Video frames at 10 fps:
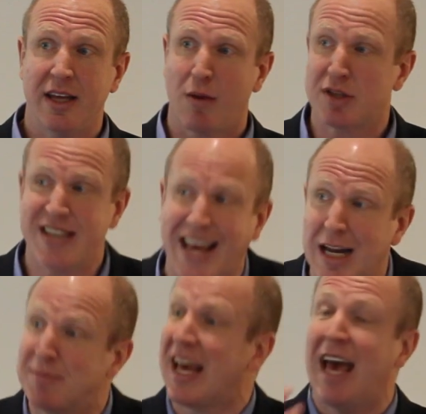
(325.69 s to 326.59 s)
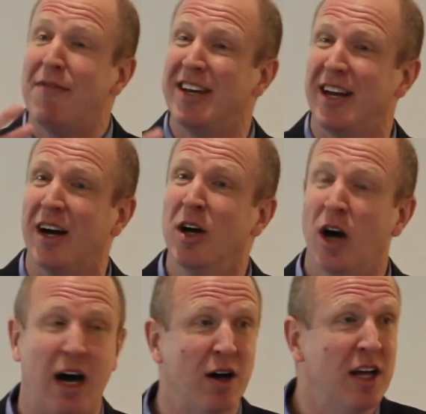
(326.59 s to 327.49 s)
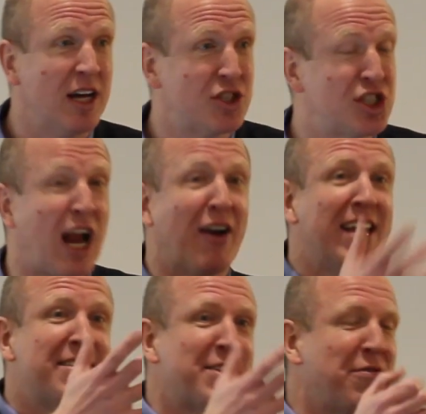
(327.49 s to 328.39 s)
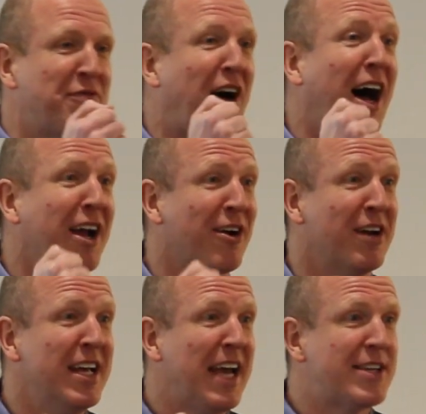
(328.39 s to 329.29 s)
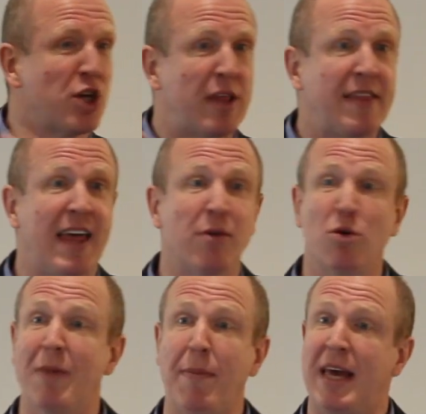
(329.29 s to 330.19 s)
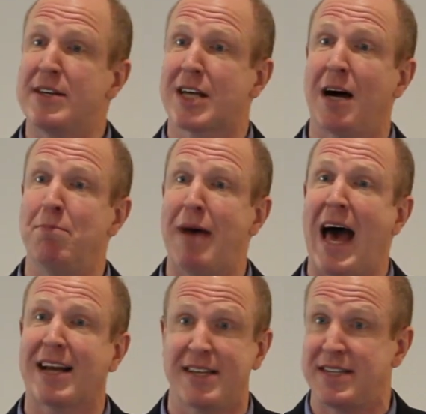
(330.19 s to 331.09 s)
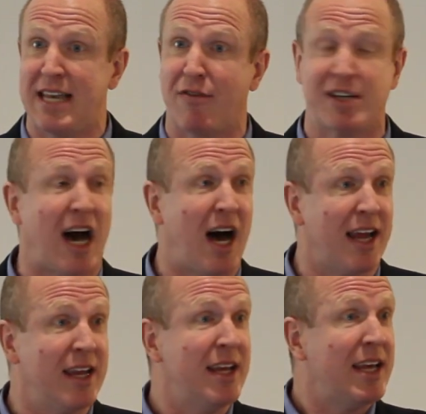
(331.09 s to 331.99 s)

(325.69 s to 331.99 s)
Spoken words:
He was taken up to heaven in a chariots of fire. And so they think, well, maybe he's come back since he never died.